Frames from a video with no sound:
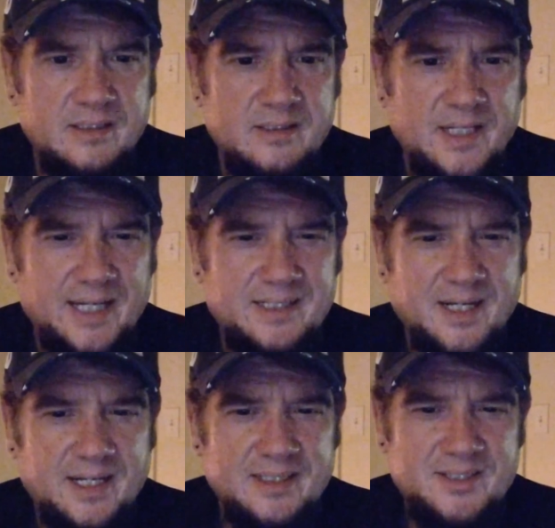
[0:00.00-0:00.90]
And
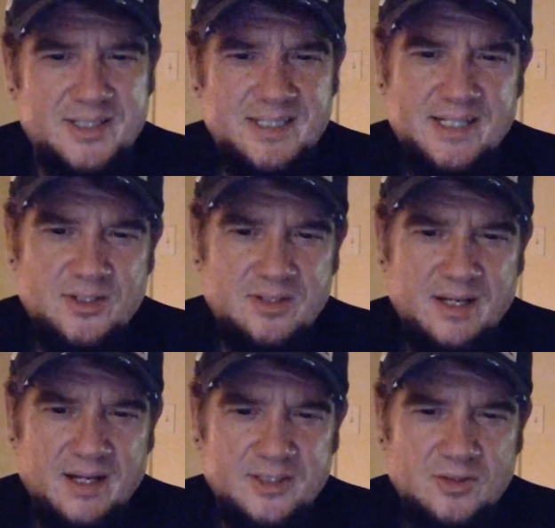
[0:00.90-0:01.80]
it's just
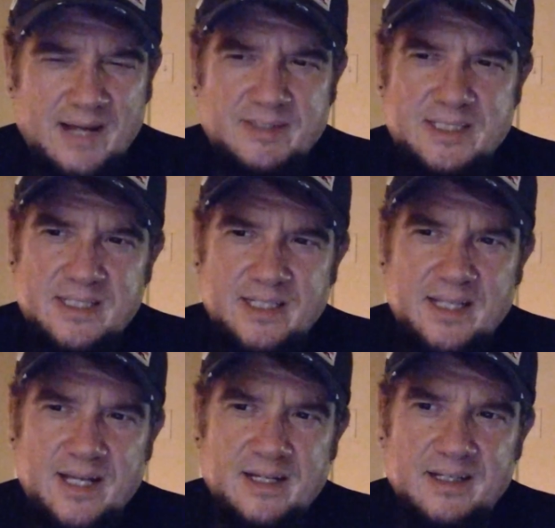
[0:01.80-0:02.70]
a travesty
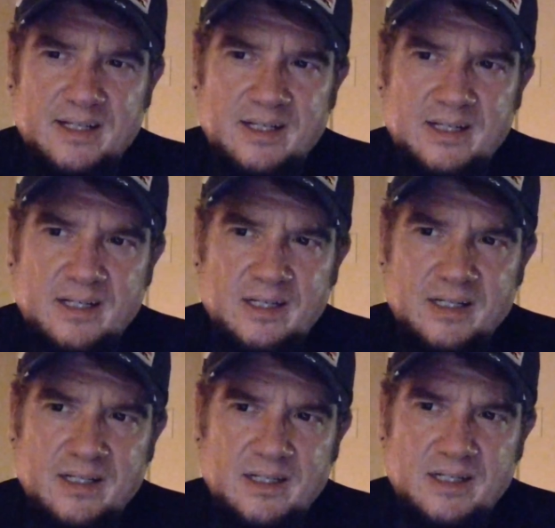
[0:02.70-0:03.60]
that
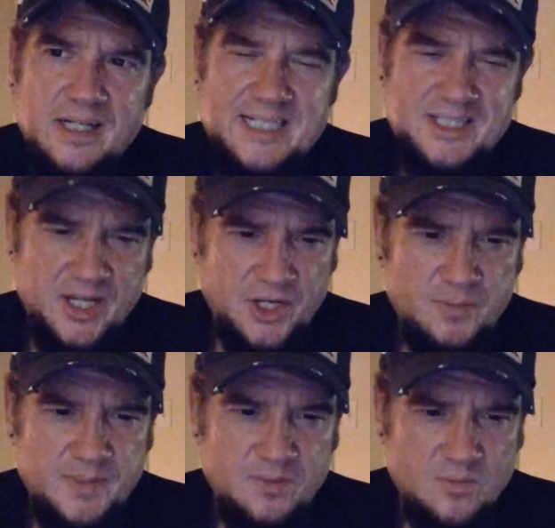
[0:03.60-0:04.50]
as a
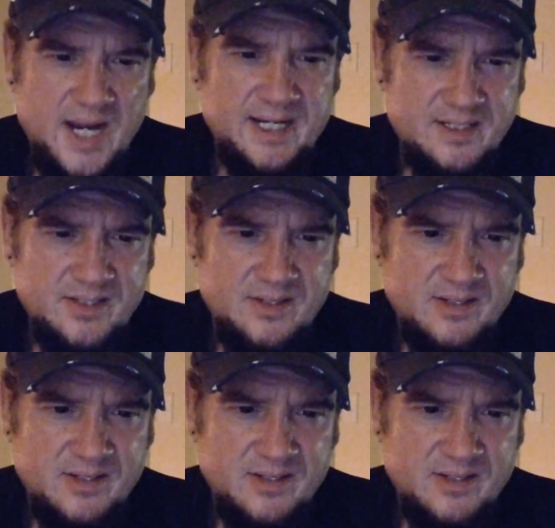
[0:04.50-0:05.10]
human race,